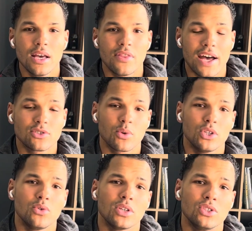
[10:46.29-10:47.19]
that's where
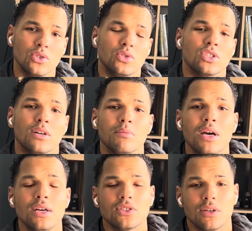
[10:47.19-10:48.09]
you could do some
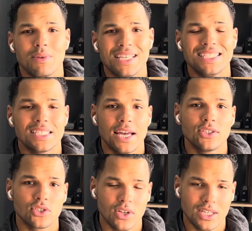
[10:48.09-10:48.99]

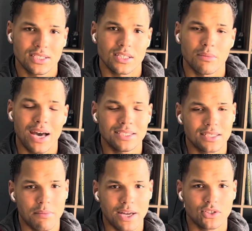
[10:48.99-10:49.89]
eccentrics, some
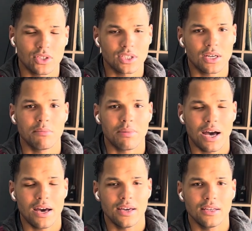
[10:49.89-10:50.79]
isometrics
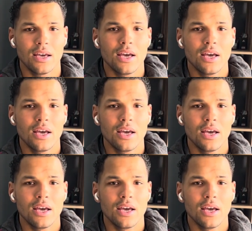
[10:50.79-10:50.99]
combined